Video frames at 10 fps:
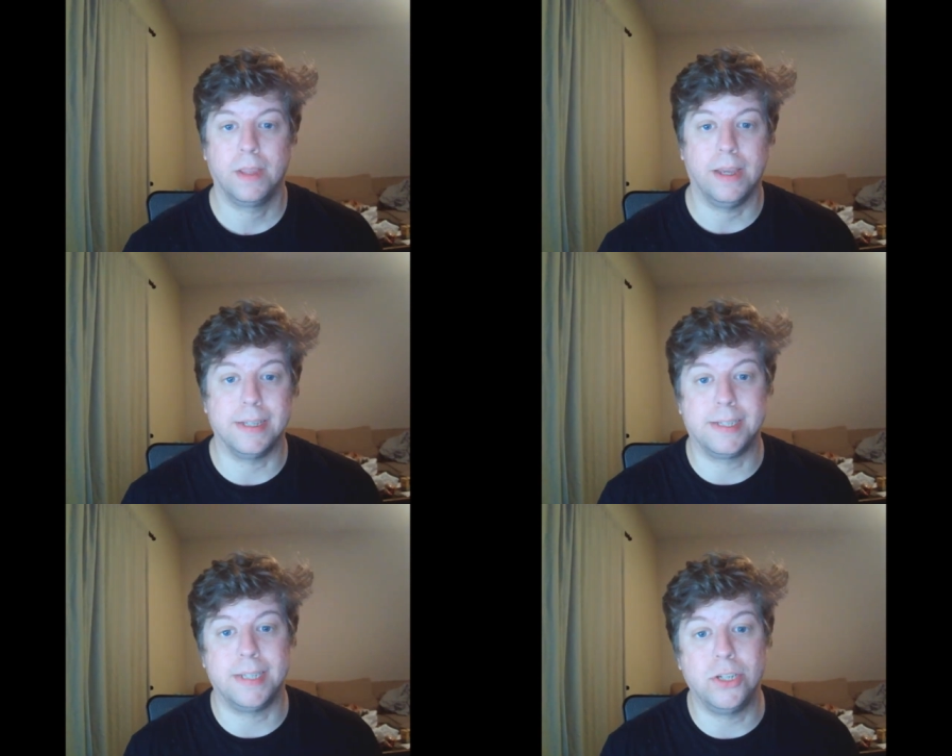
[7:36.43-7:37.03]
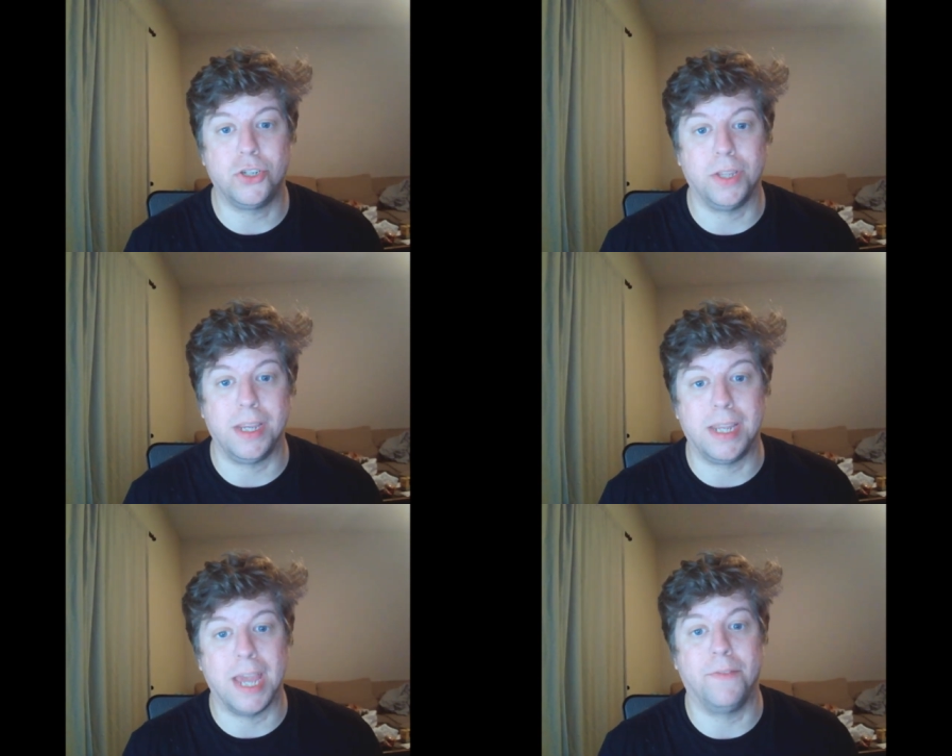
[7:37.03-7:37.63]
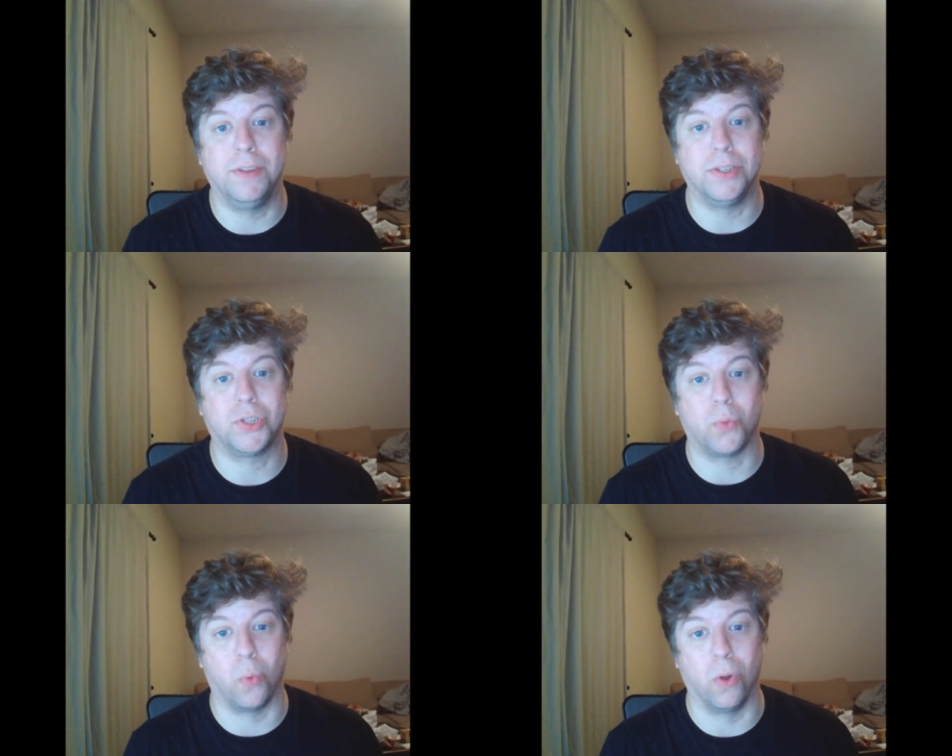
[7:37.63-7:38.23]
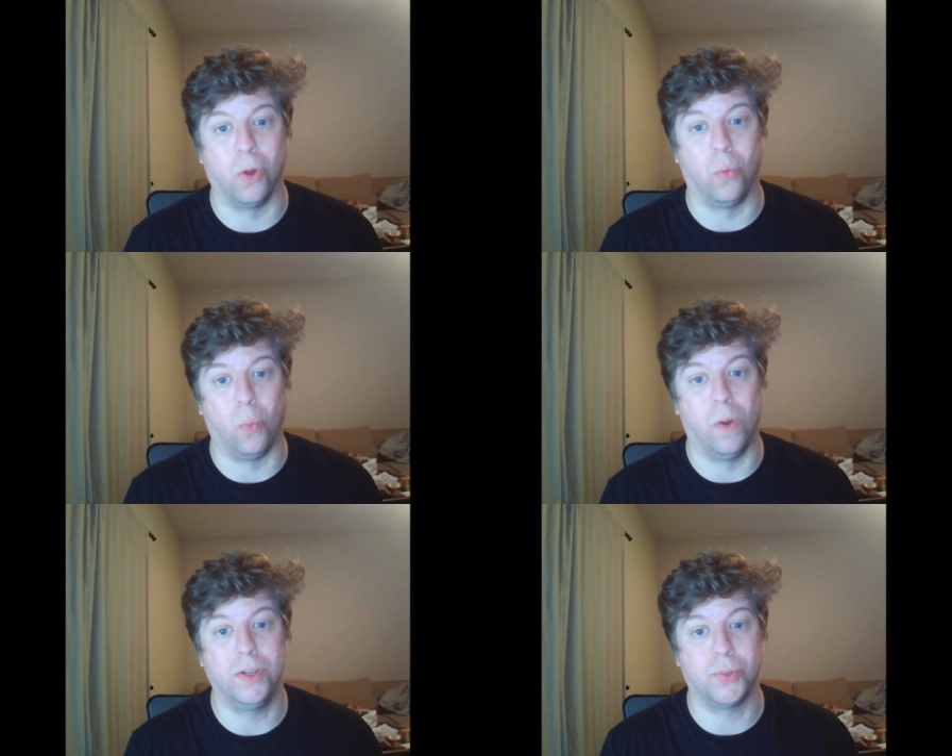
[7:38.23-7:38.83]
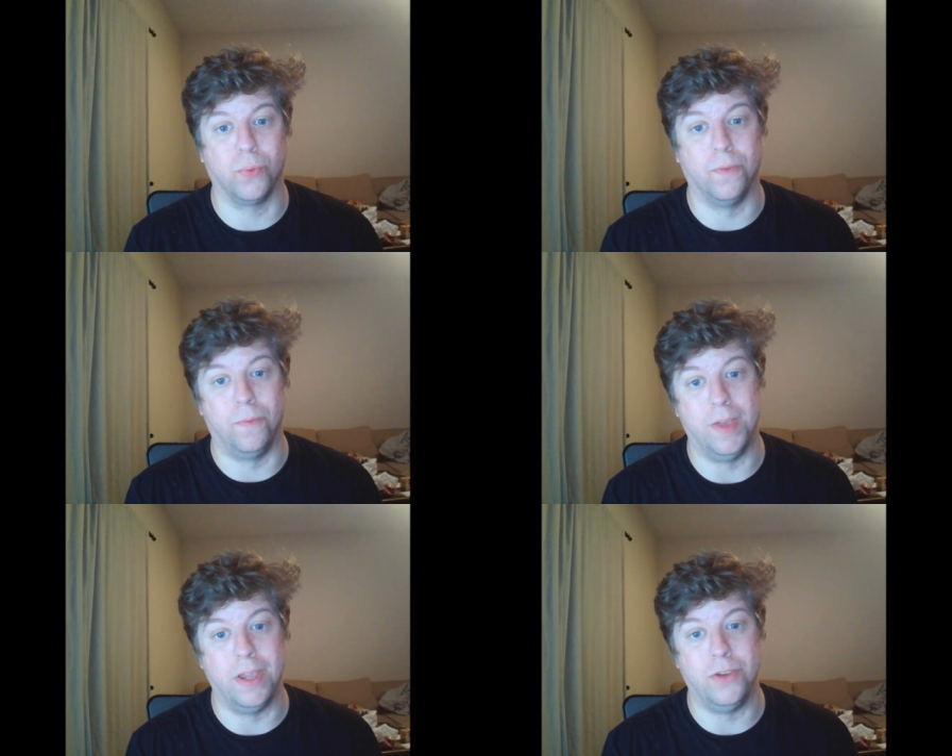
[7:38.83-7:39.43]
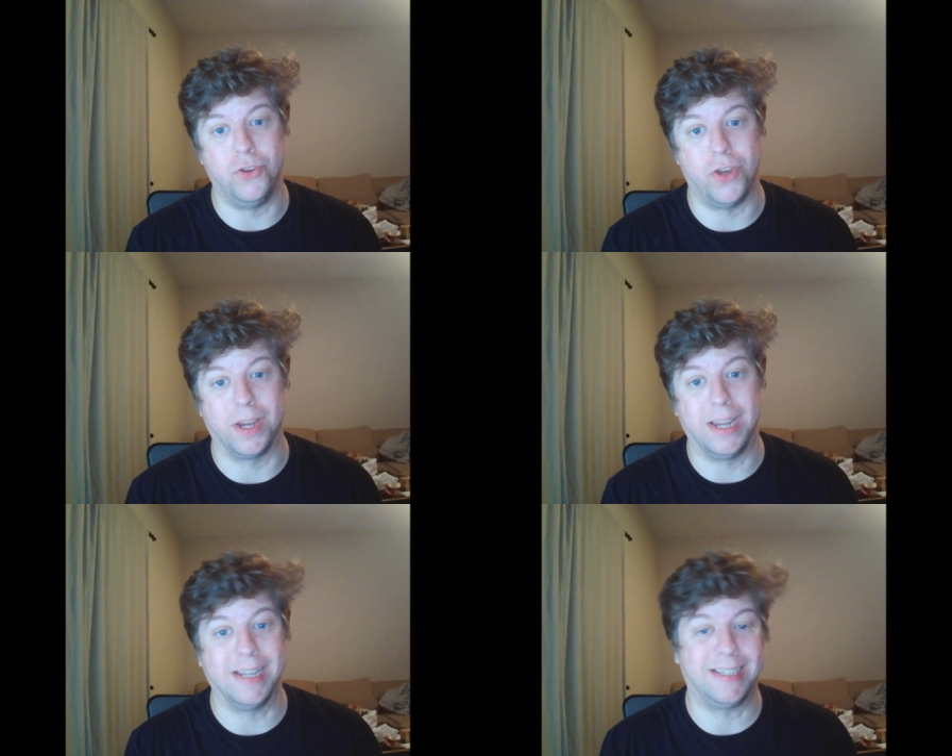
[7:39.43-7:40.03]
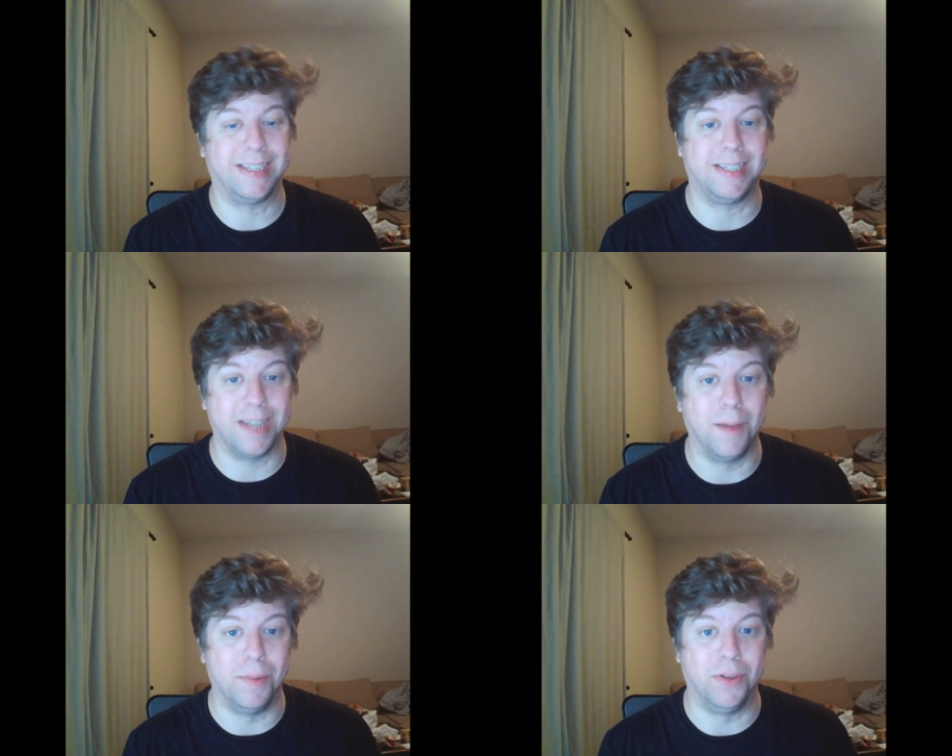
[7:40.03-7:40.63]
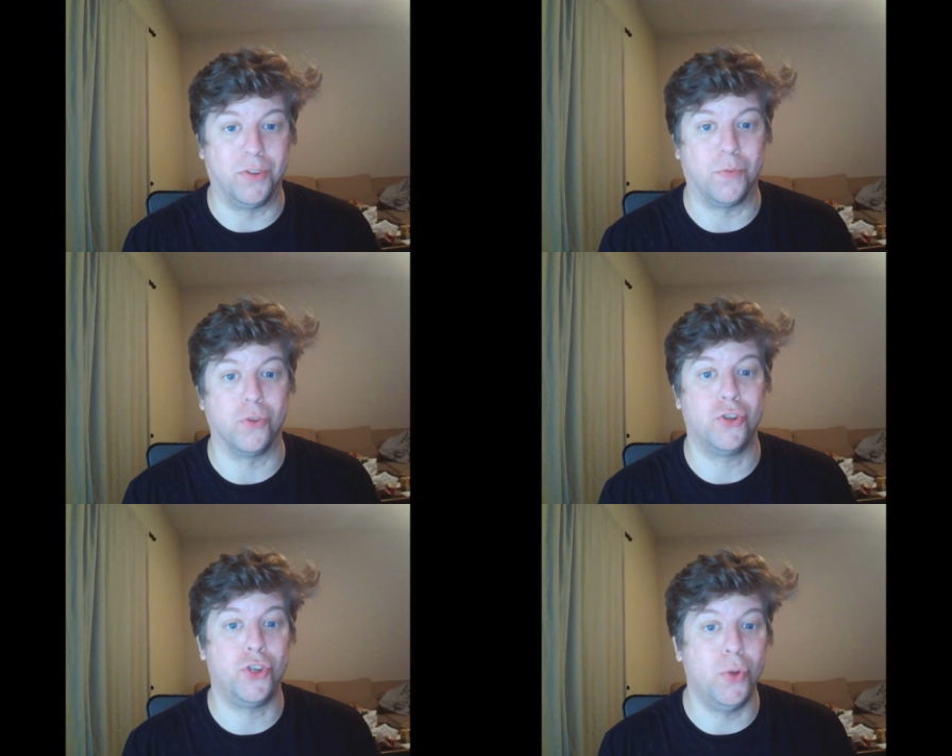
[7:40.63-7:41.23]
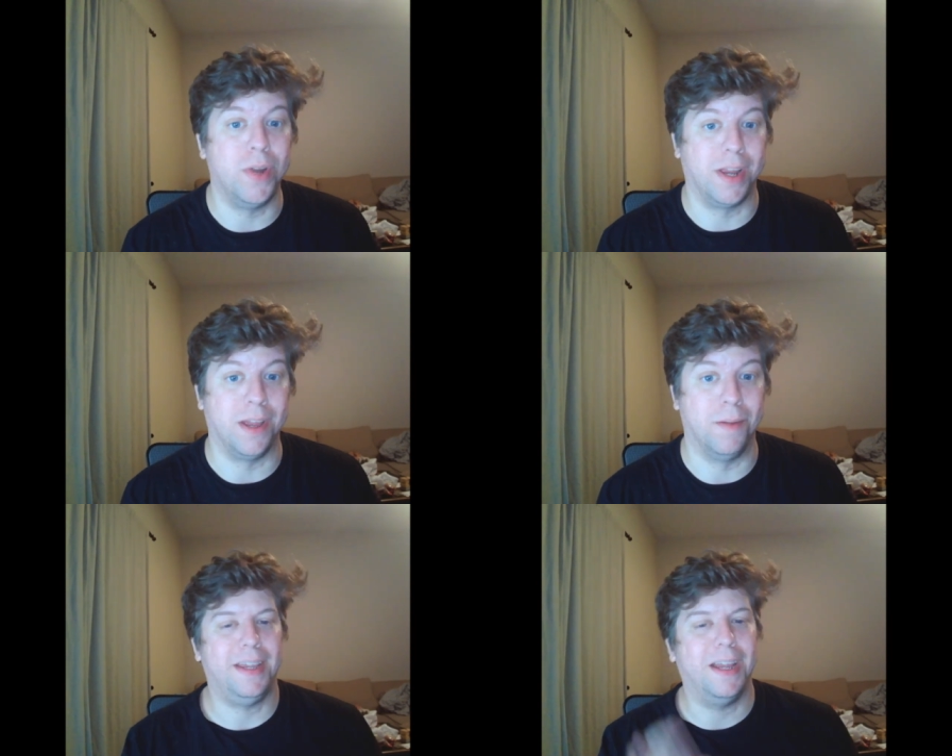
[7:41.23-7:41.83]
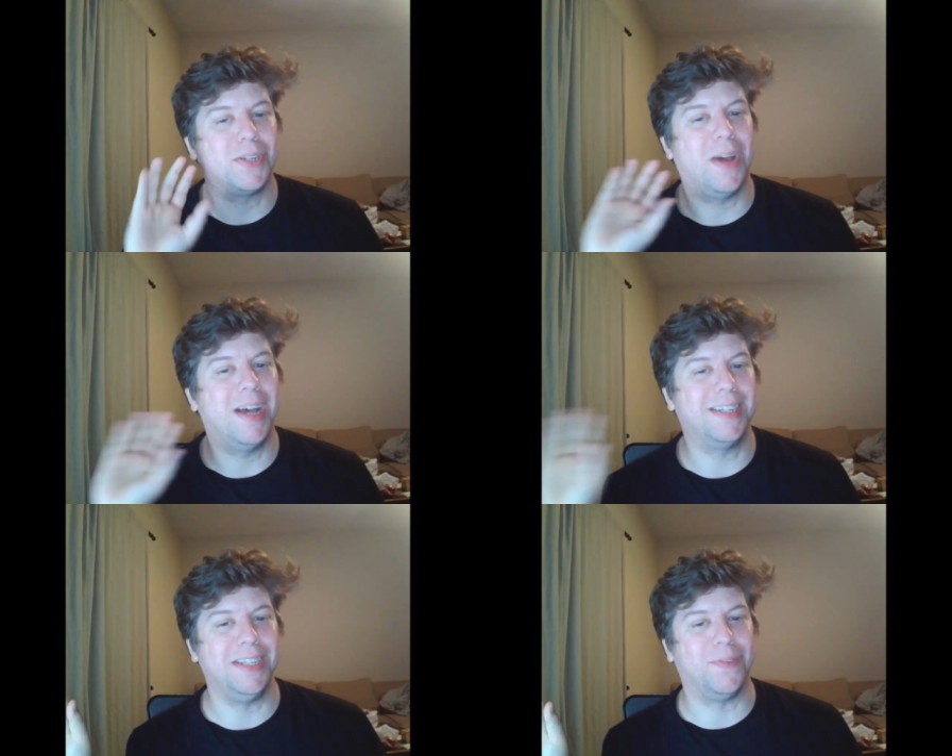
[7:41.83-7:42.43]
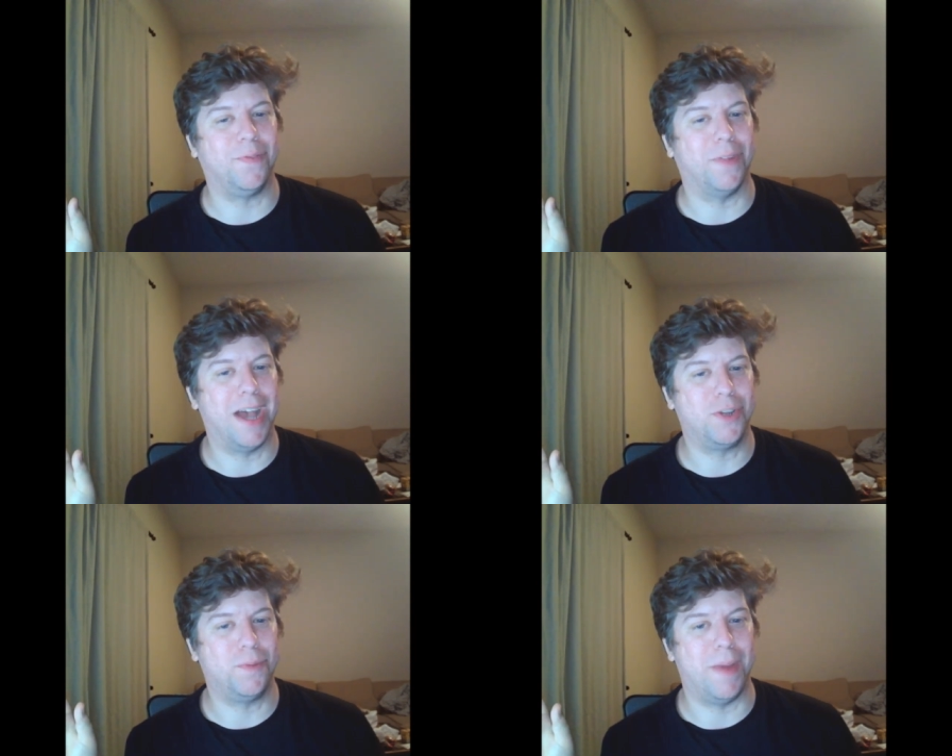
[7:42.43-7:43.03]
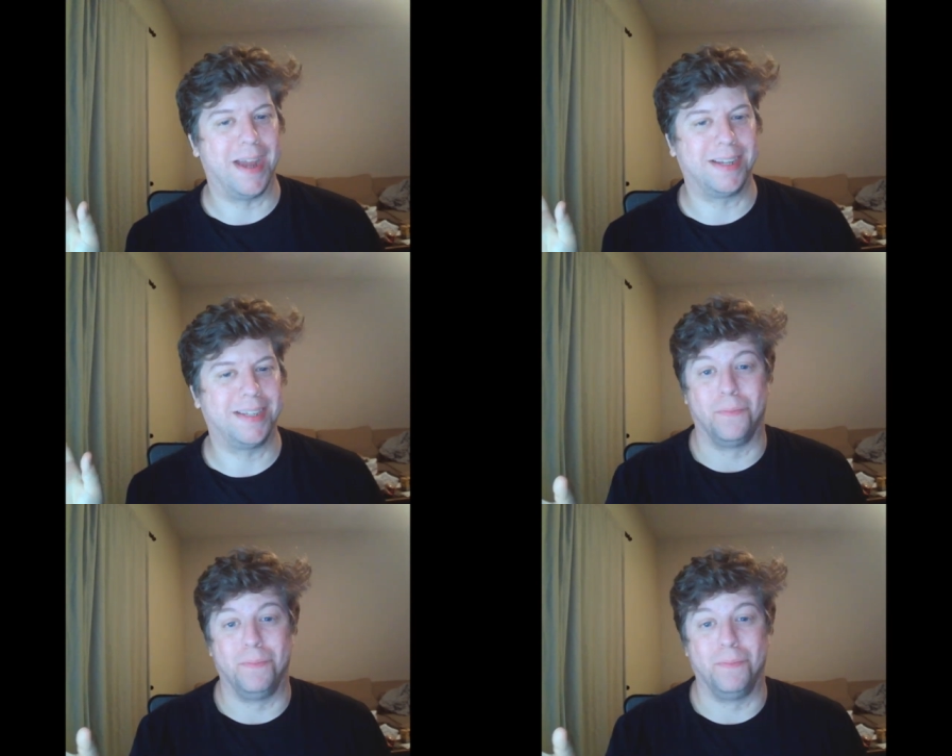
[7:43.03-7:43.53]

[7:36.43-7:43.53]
Essentially, Kevin the Squirrel wants revenge against Stubbins for shooting him. He also has these flashbacks.